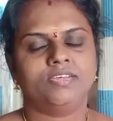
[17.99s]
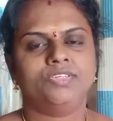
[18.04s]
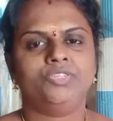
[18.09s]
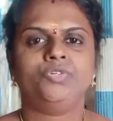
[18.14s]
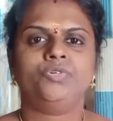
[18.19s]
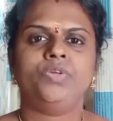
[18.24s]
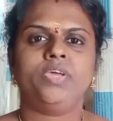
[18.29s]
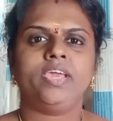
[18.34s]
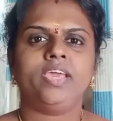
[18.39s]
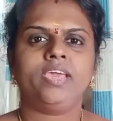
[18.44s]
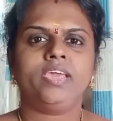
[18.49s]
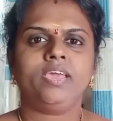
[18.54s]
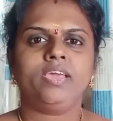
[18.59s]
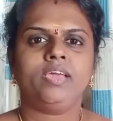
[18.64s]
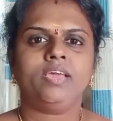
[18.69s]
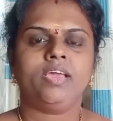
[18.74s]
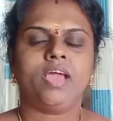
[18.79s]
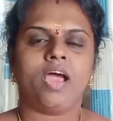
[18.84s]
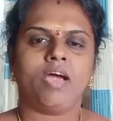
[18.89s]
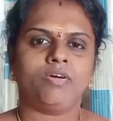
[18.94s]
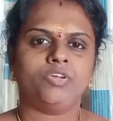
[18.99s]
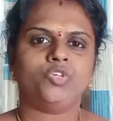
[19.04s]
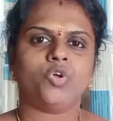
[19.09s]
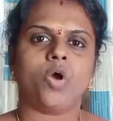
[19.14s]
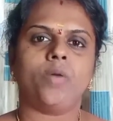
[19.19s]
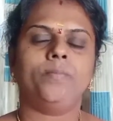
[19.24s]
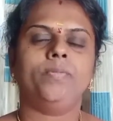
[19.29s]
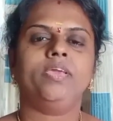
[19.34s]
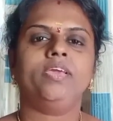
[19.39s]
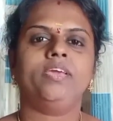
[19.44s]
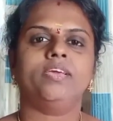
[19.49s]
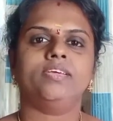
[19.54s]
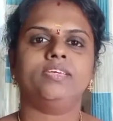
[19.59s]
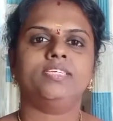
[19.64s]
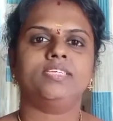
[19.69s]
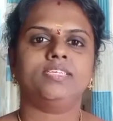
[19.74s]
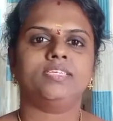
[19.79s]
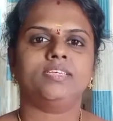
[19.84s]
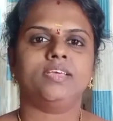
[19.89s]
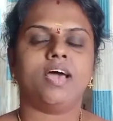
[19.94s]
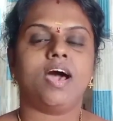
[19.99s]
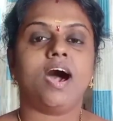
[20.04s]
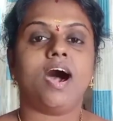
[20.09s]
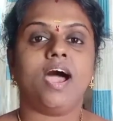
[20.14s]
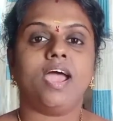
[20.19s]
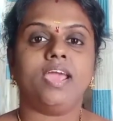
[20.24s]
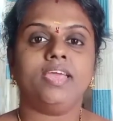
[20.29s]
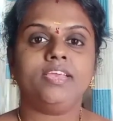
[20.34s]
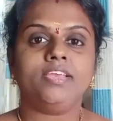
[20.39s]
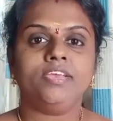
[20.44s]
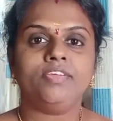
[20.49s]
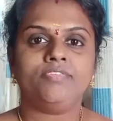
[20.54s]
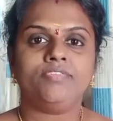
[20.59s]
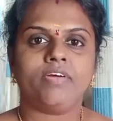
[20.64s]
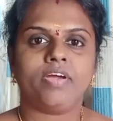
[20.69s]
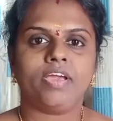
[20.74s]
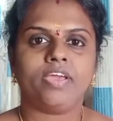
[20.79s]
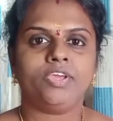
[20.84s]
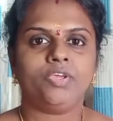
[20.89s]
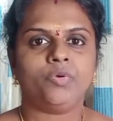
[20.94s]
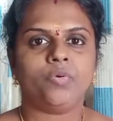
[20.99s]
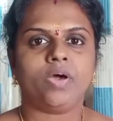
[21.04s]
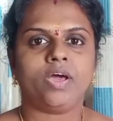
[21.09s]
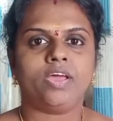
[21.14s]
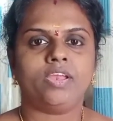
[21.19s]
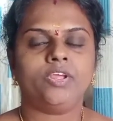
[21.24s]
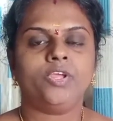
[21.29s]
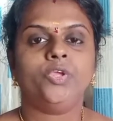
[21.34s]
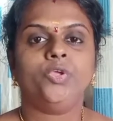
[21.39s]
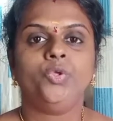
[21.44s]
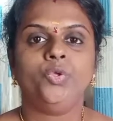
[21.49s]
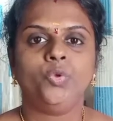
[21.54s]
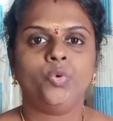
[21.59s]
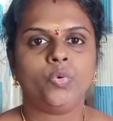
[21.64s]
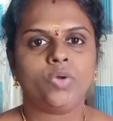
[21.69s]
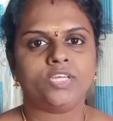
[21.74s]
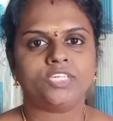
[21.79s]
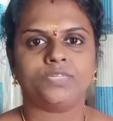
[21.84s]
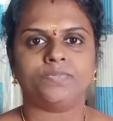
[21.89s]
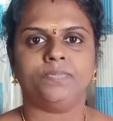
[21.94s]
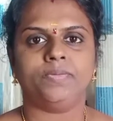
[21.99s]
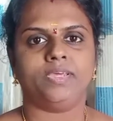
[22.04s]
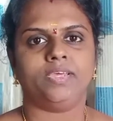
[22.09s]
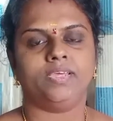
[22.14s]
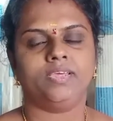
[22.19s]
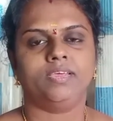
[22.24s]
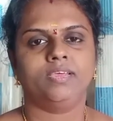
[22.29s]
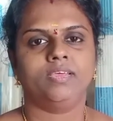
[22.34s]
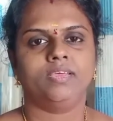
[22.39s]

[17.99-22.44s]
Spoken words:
Today our topic is identify your USP.